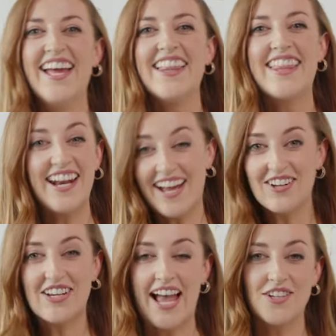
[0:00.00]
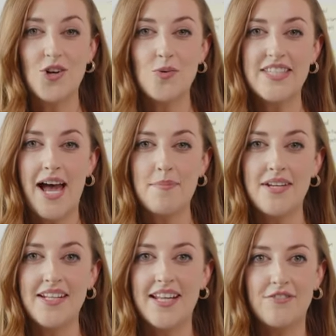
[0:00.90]
That can't always
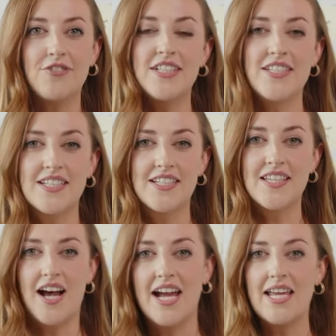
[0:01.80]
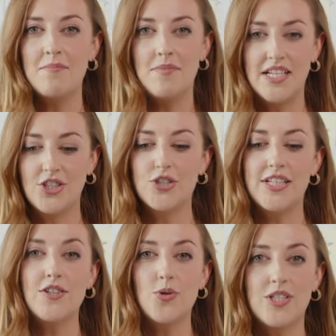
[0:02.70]
happen. Like for instance, I am
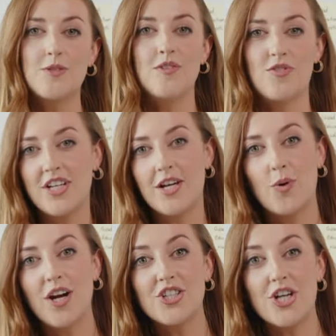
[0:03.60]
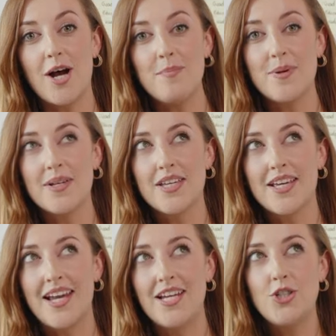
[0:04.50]
literally going to be running a workshop
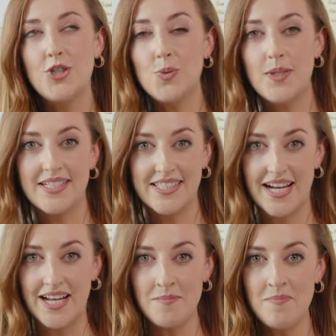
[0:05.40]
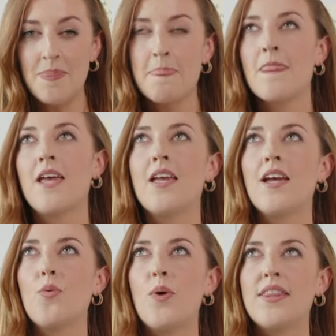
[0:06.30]
in 2 weeks' time
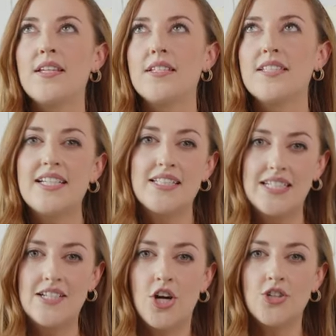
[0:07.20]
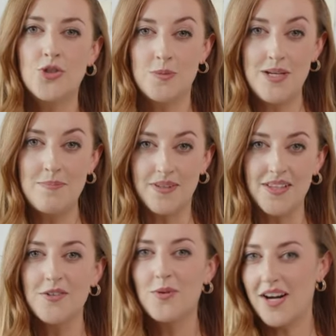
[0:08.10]
with 1,600
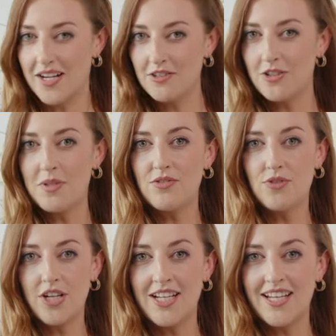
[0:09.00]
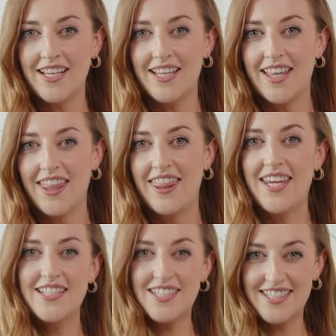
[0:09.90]
people, where I'm going to be running
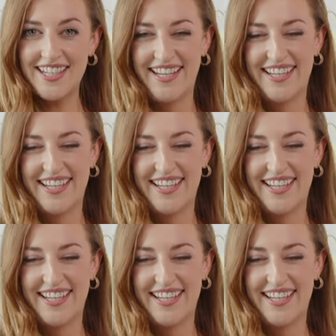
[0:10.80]
this.